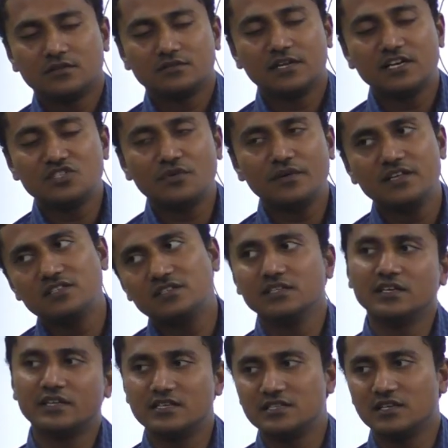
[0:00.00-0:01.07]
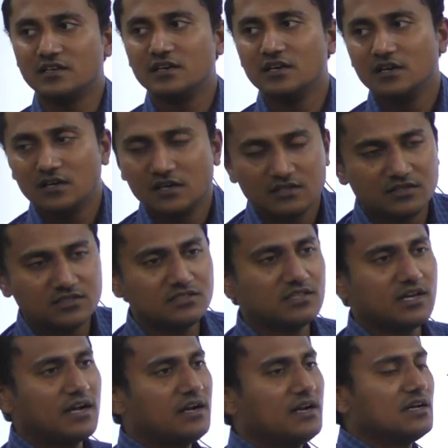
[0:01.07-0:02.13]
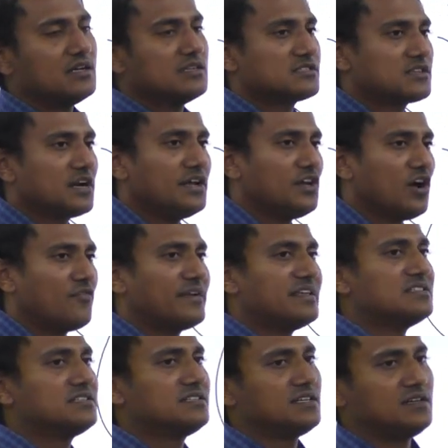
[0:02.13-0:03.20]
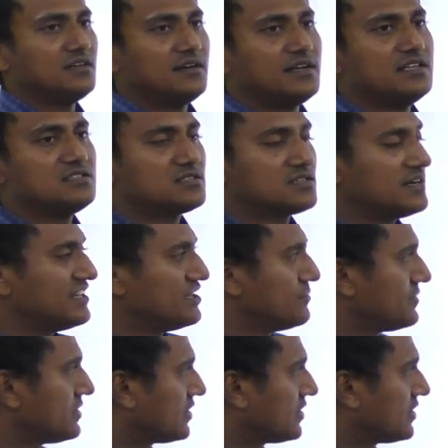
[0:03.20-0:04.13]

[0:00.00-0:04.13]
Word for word: That is why density is increasing. This is a study of density, density study.